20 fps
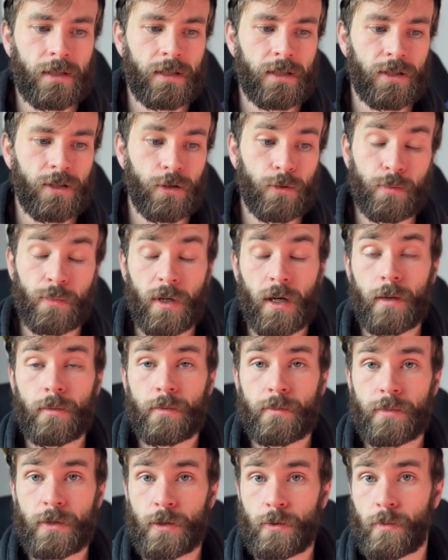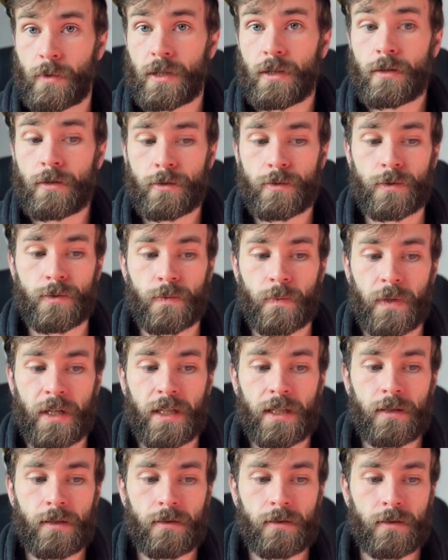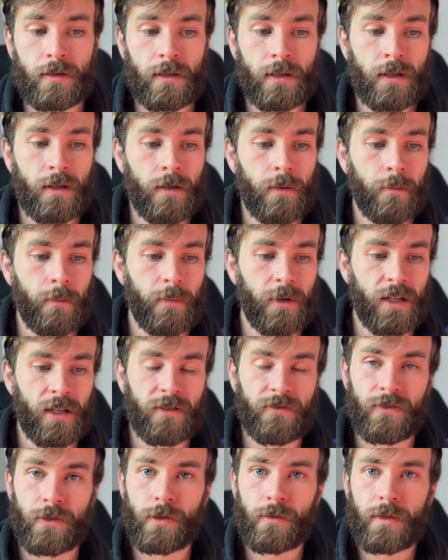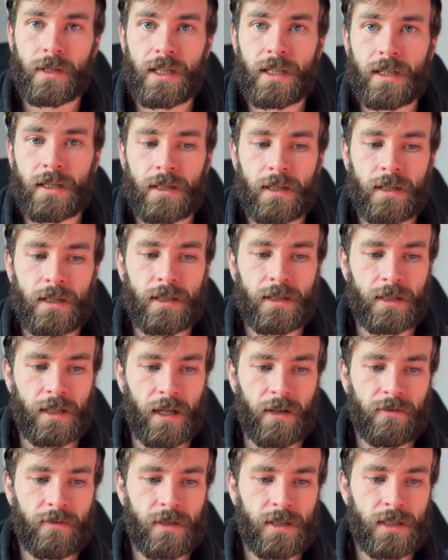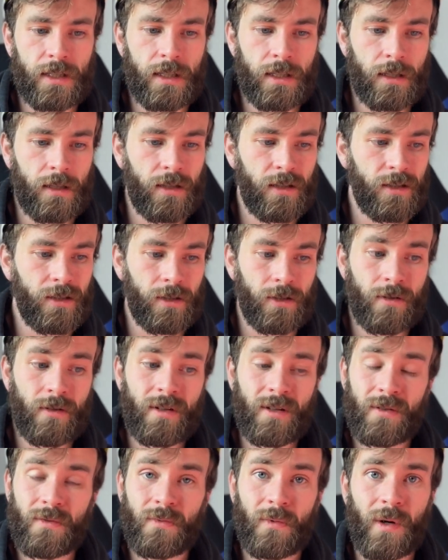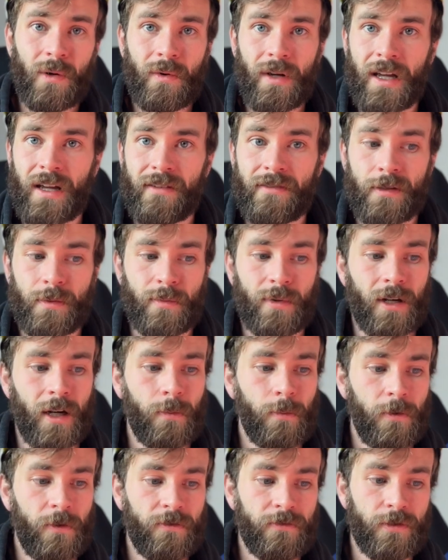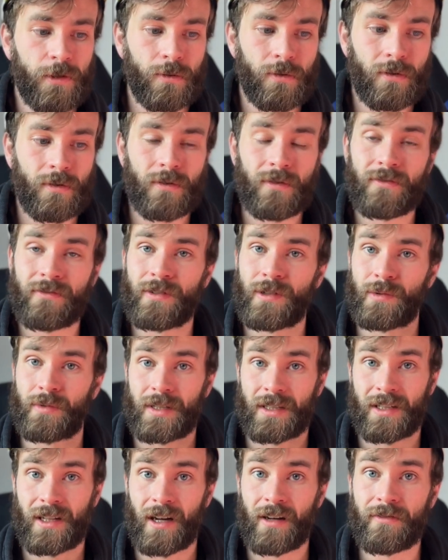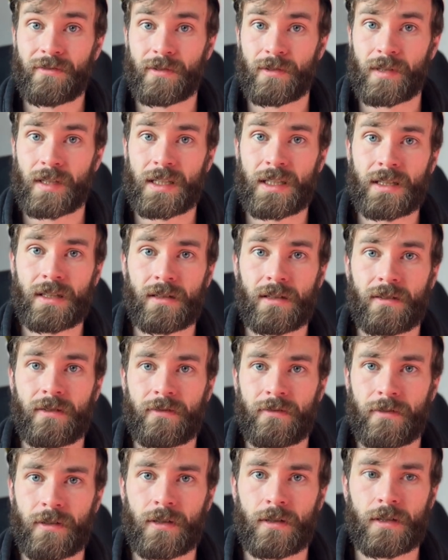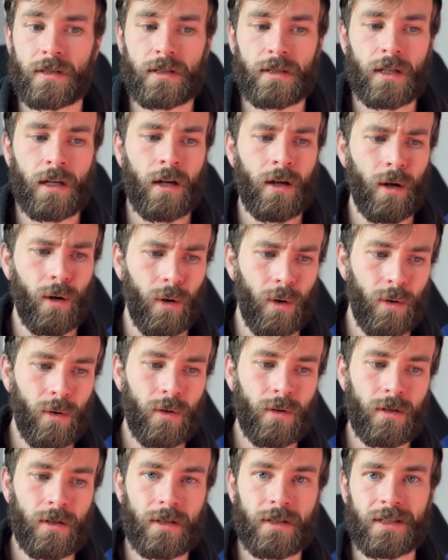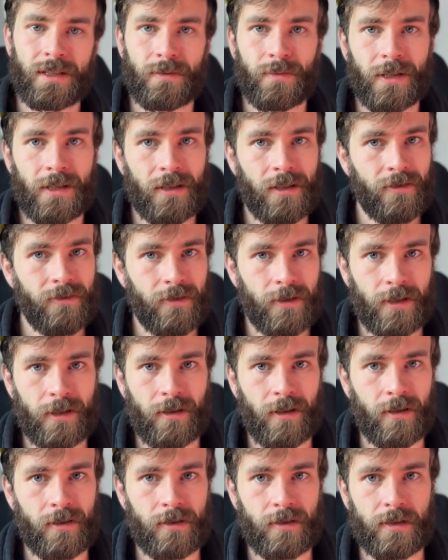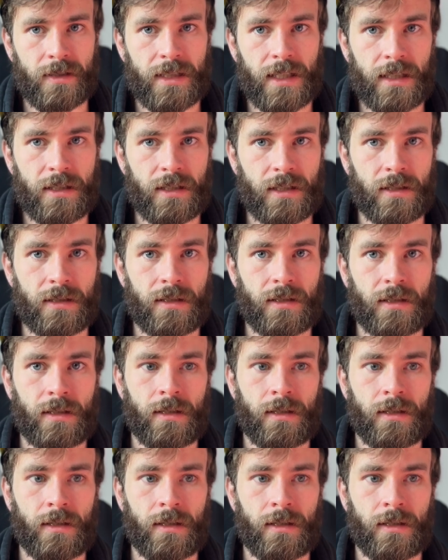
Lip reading: You probably will lose weight, but if you eat in a deficit, you just won't have the proper fuel for recovery first, or especially for your harder sessions.